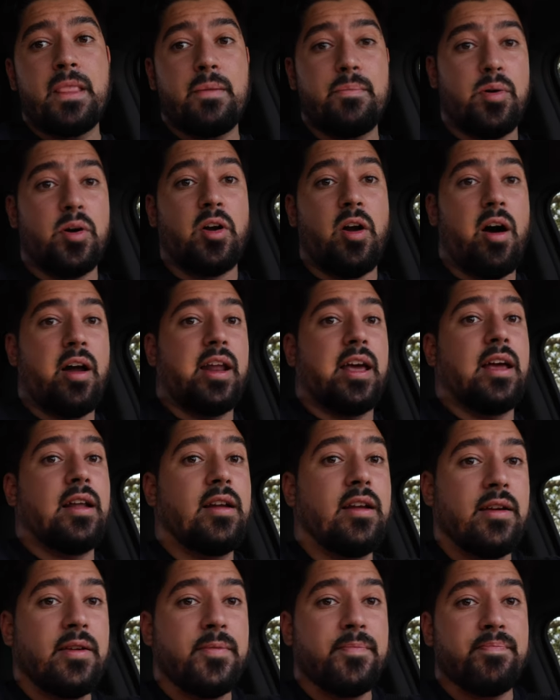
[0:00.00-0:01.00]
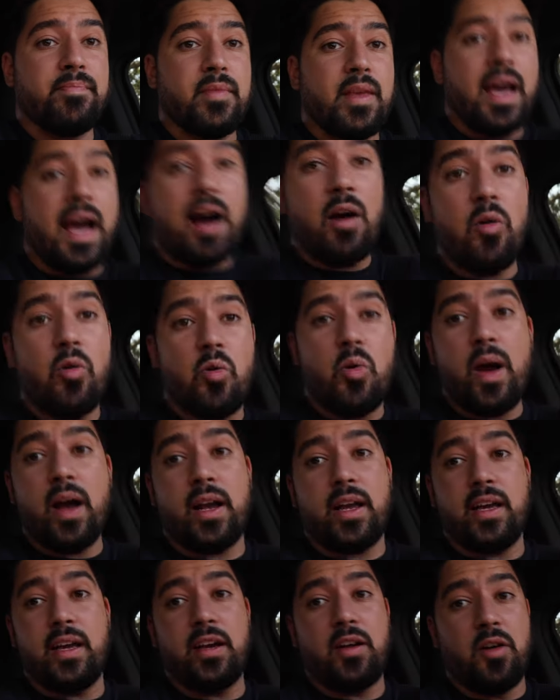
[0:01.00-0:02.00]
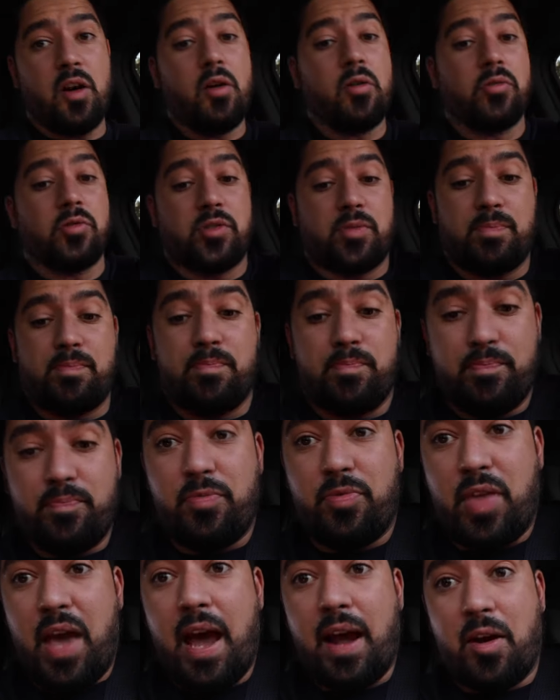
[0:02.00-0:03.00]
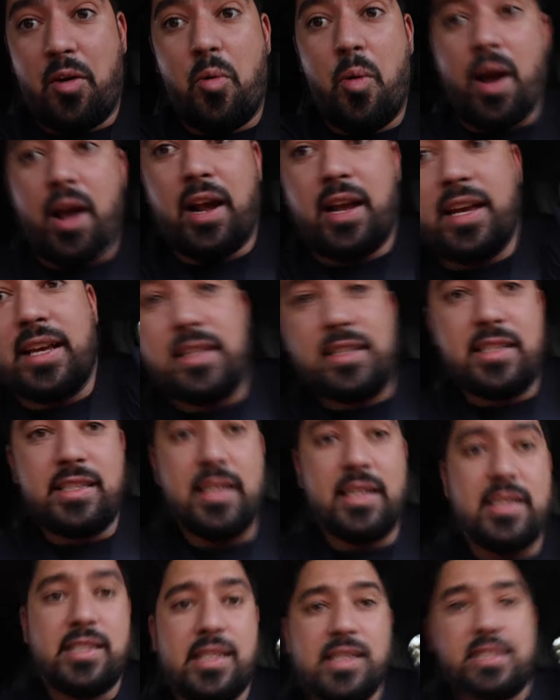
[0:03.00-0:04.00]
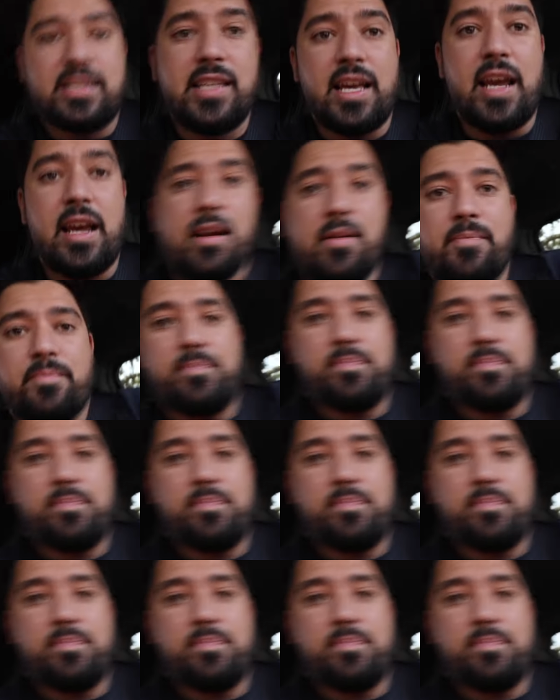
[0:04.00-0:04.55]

put on it how quick it goes that quick. It's, it's insane.